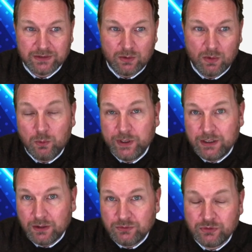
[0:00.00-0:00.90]
So when we
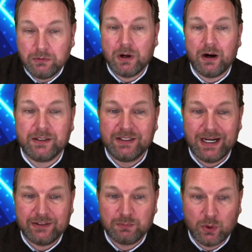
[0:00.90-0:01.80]
go to
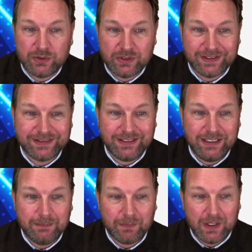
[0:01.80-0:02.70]
dashboard, you can
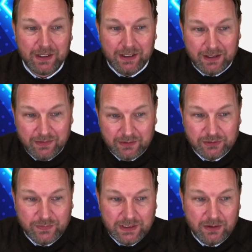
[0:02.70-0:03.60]
see
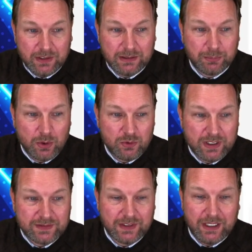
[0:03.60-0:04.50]
there's video in the
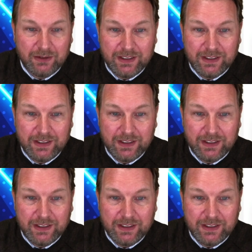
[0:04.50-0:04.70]
progress here.